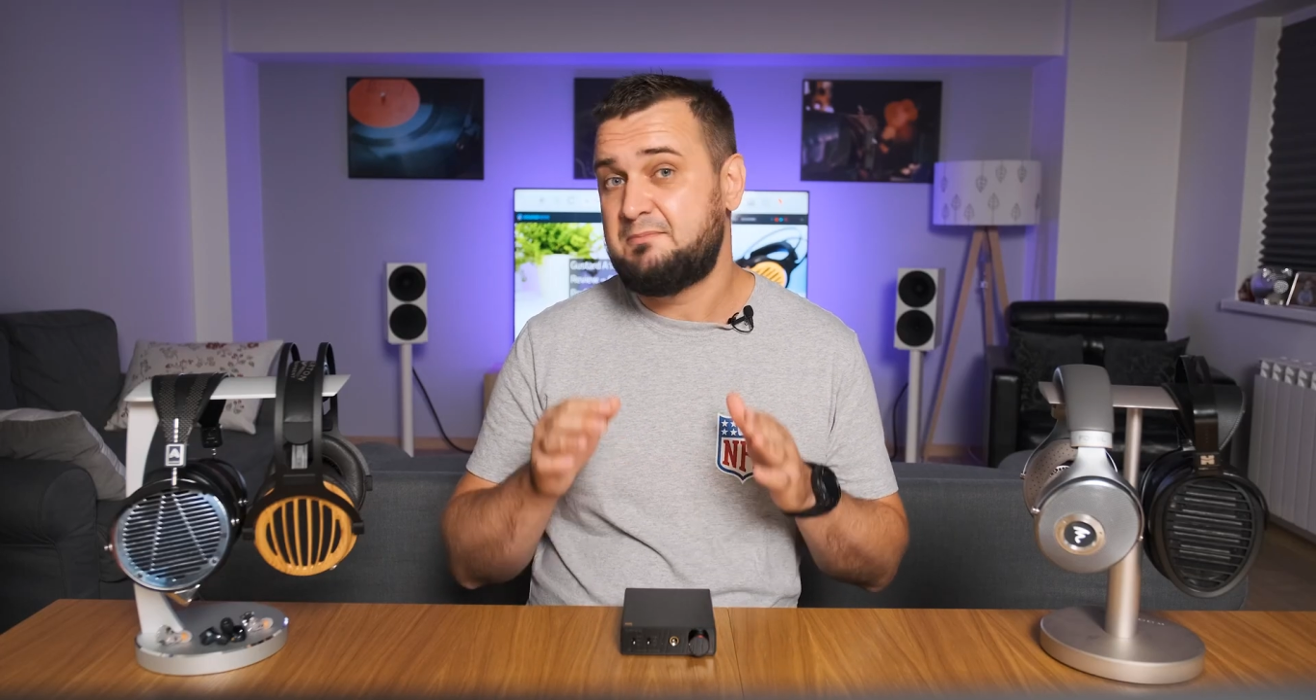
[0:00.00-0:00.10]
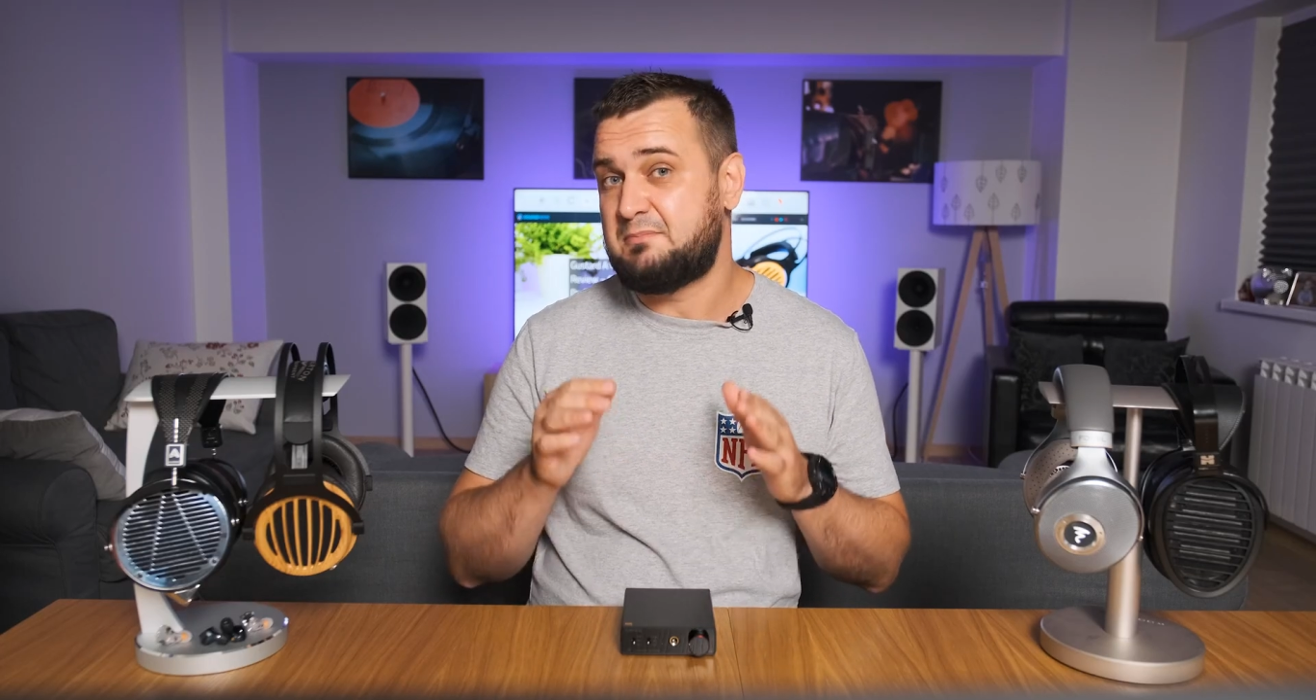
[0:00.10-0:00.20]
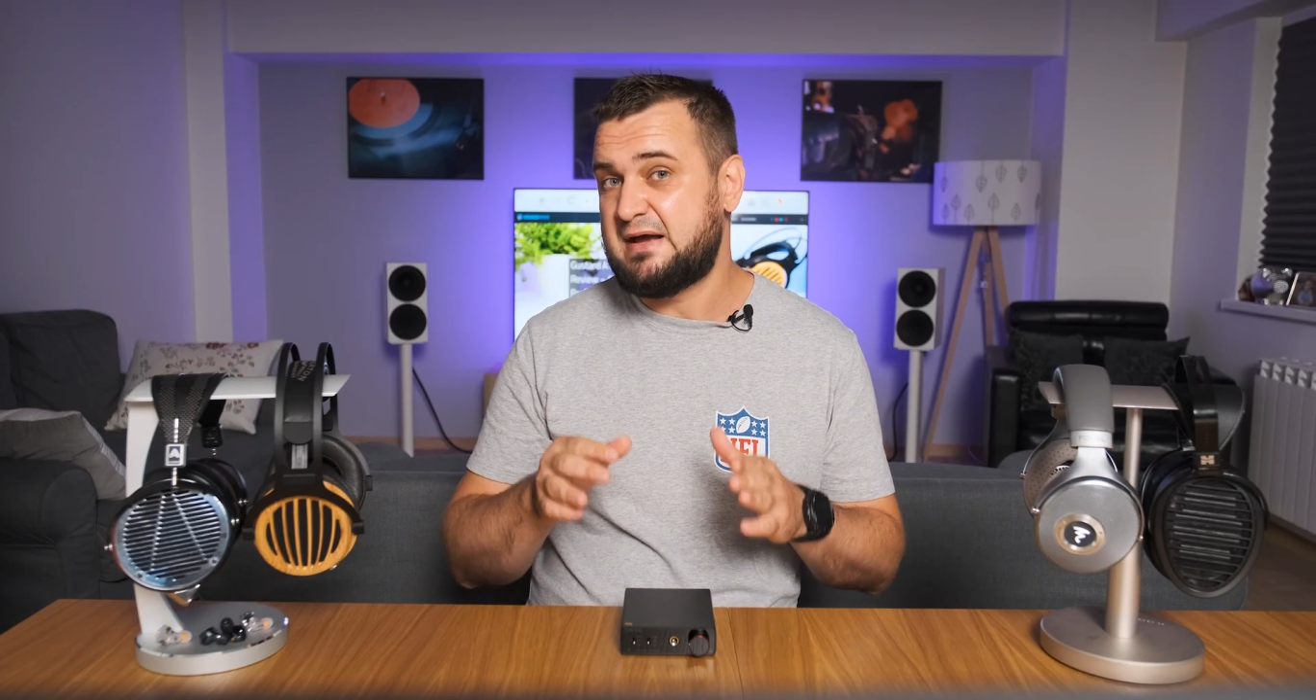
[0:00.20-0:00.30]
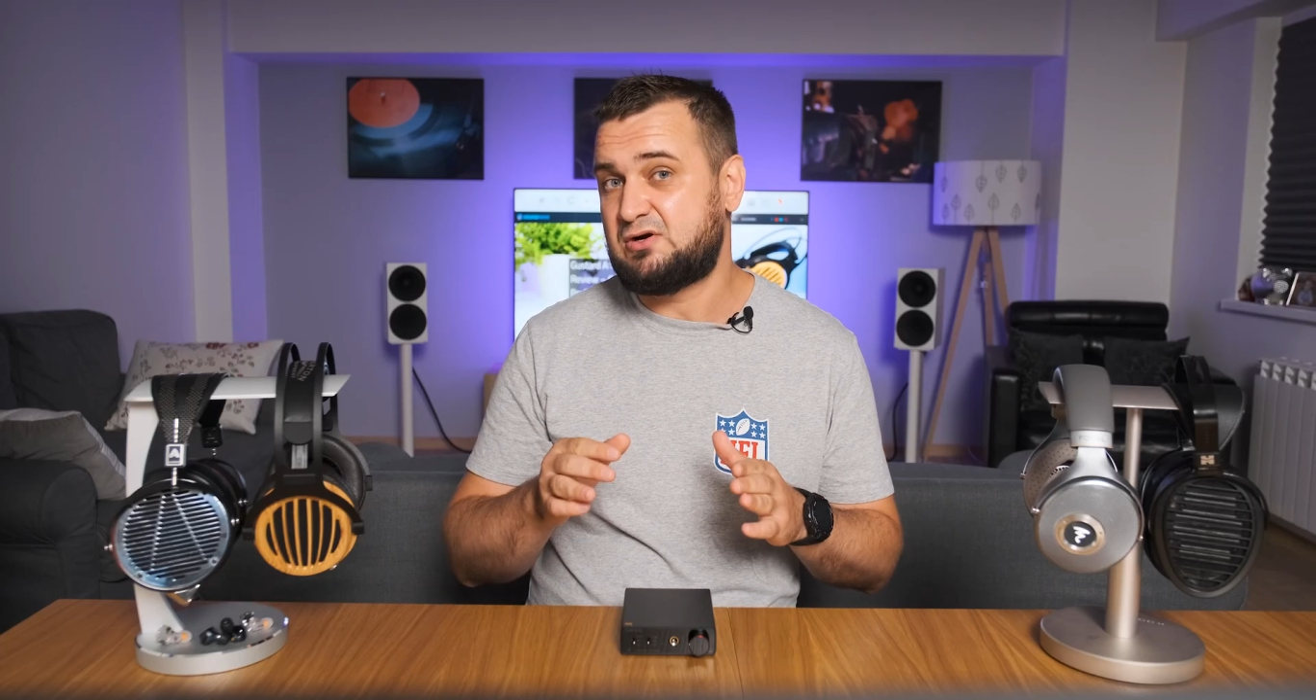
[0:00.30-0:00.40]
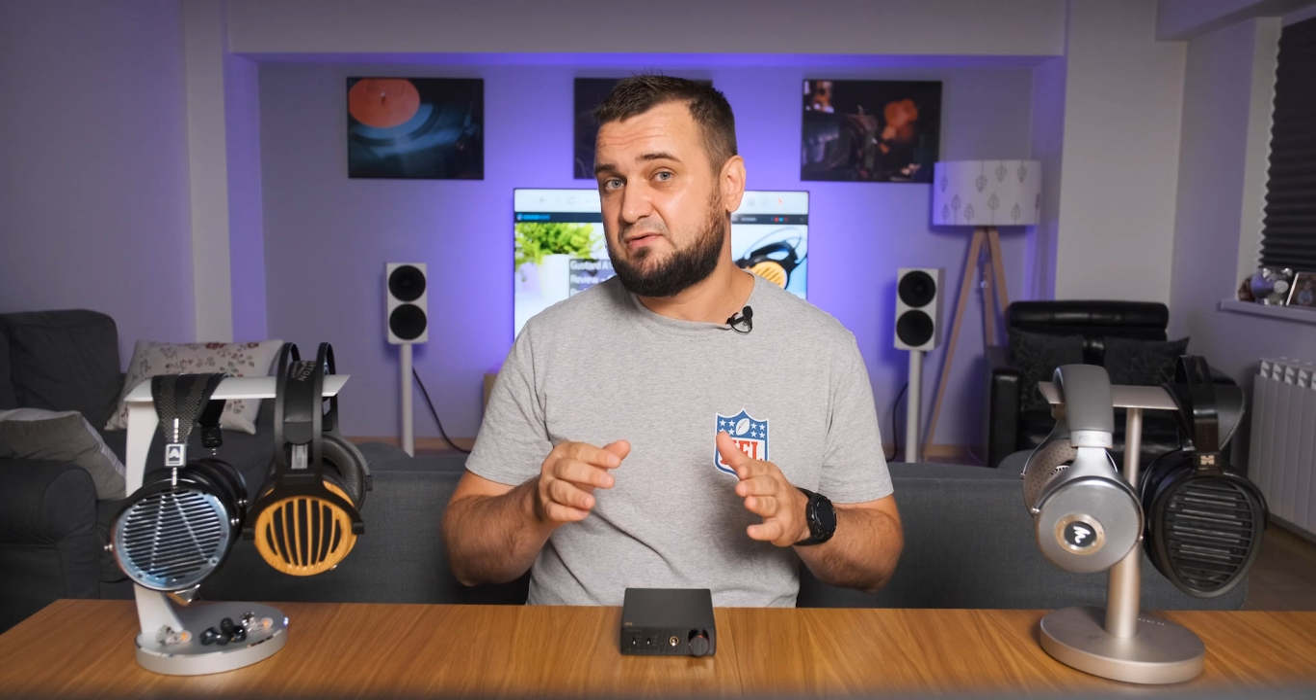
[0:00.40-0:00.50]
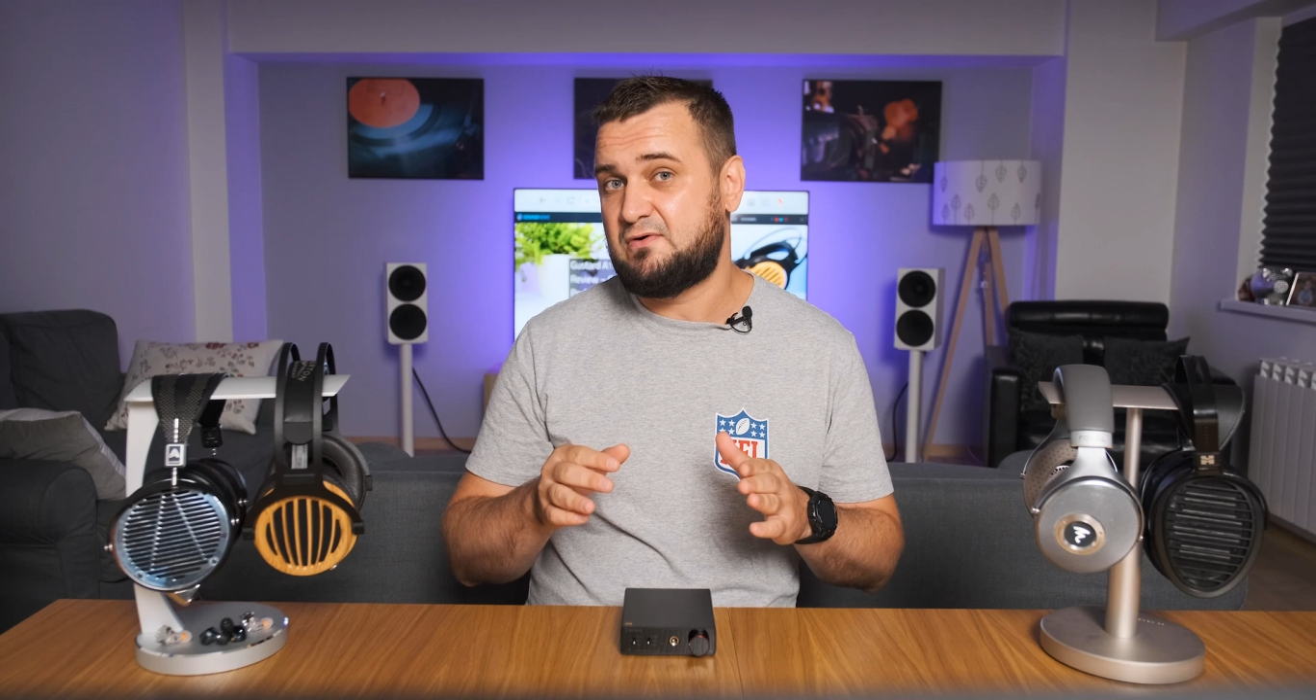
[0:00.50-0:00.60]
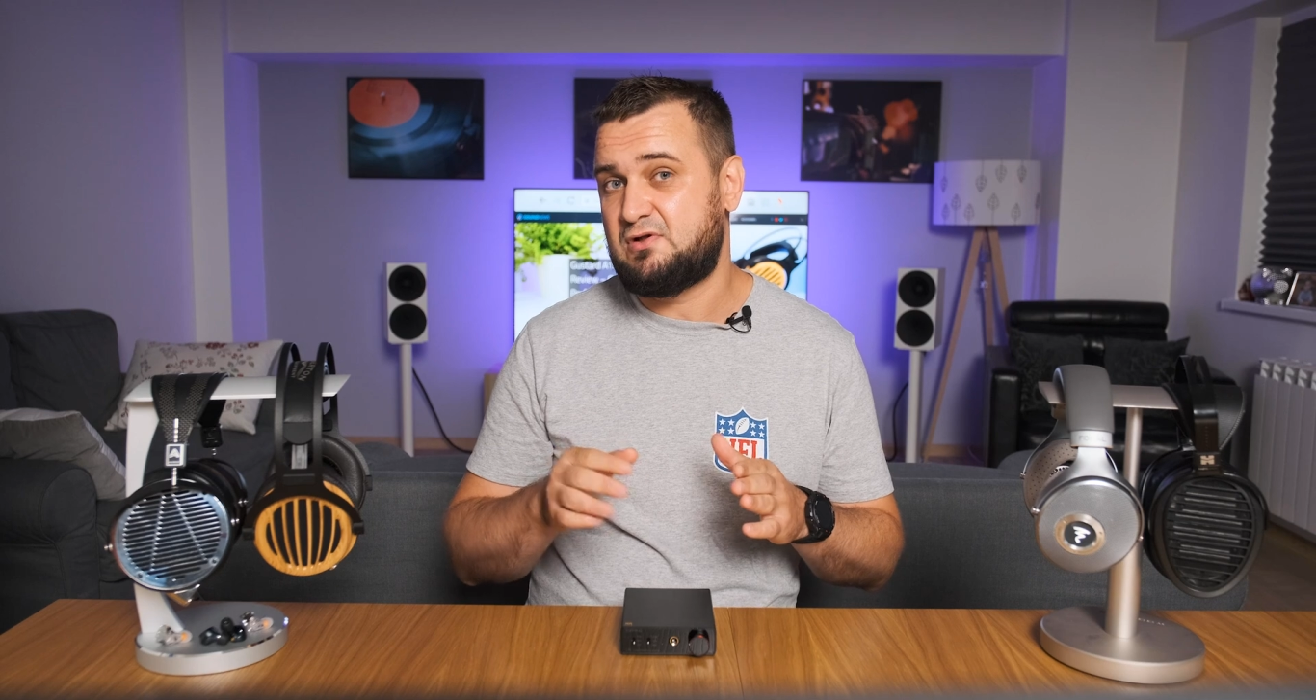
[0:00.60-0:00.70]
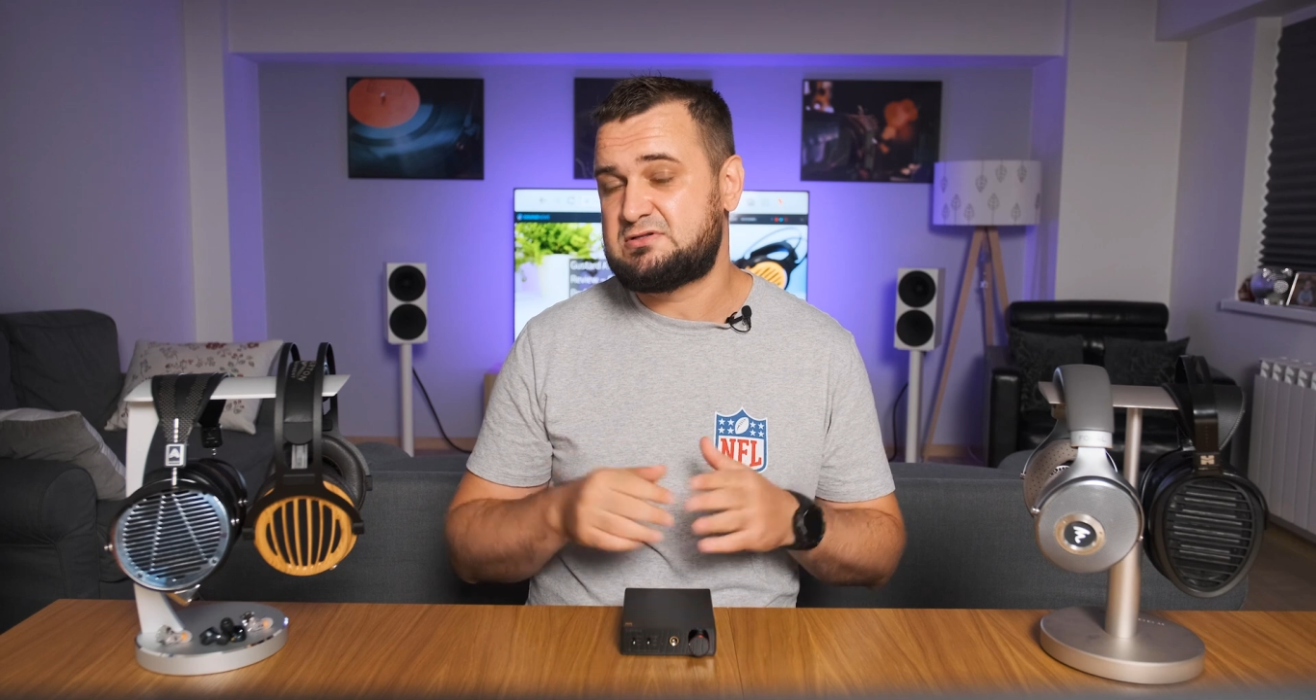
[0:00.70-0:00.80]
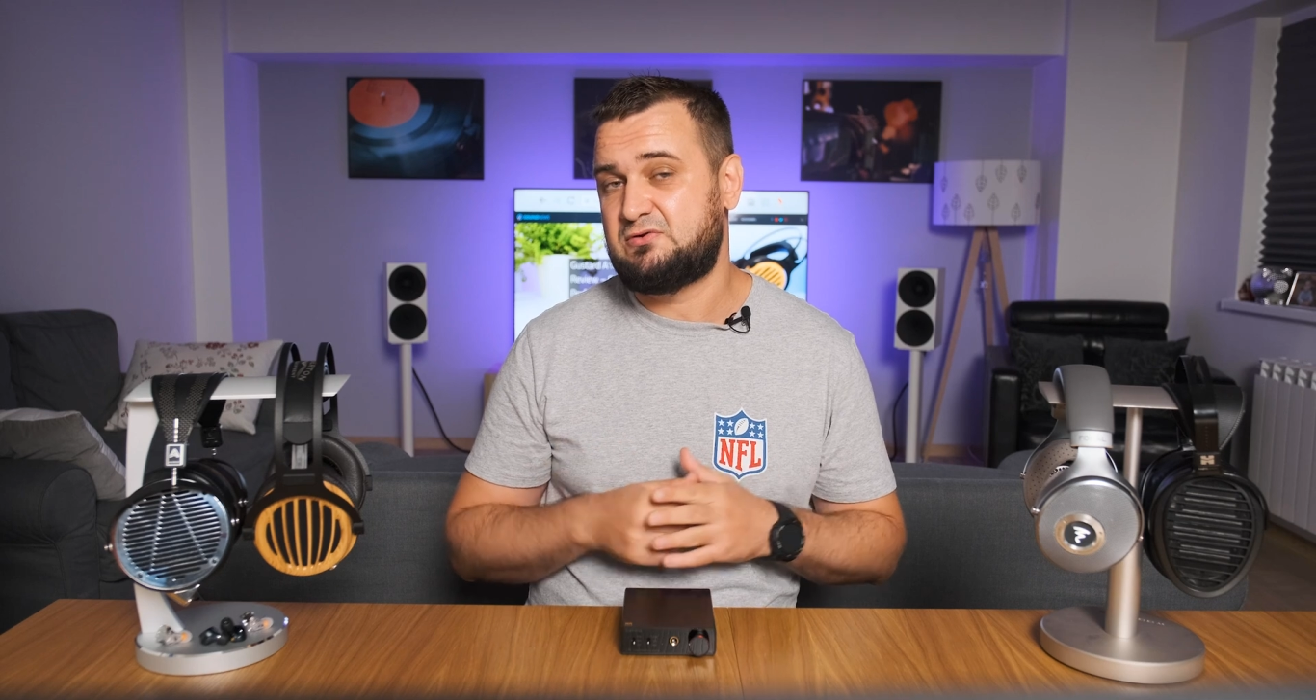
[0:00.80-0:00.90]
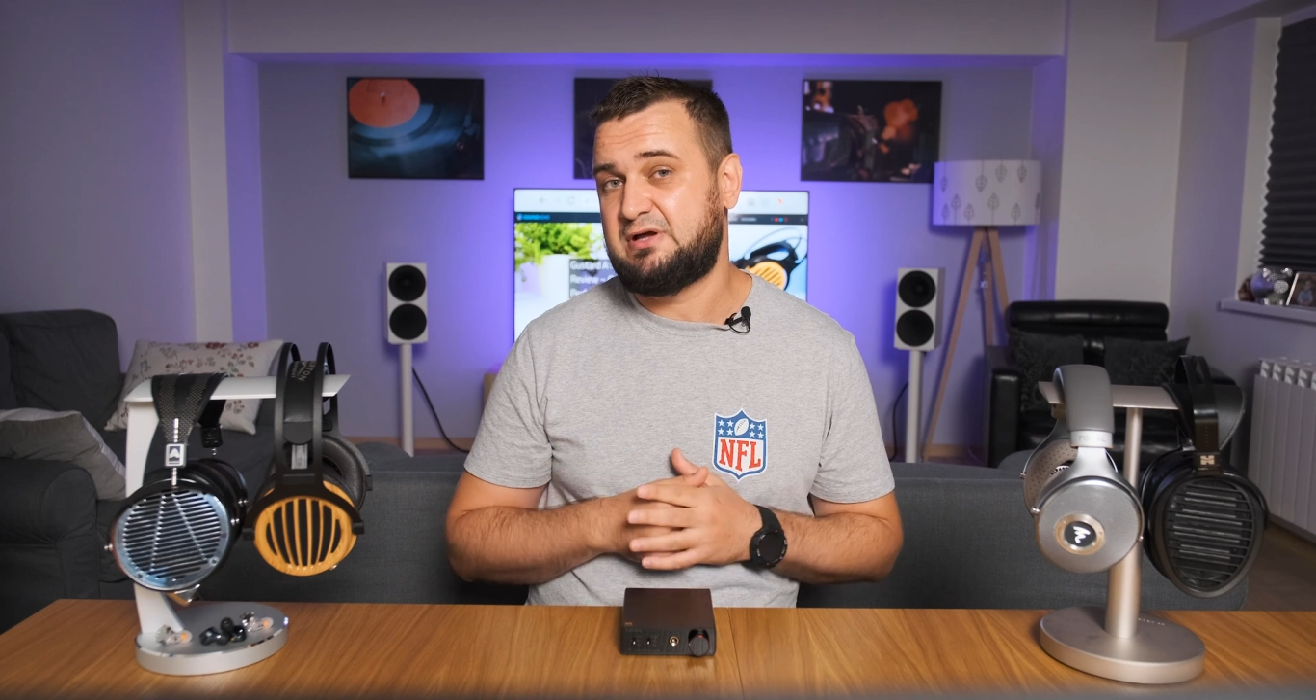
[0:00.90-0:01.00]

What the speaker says: microvolts on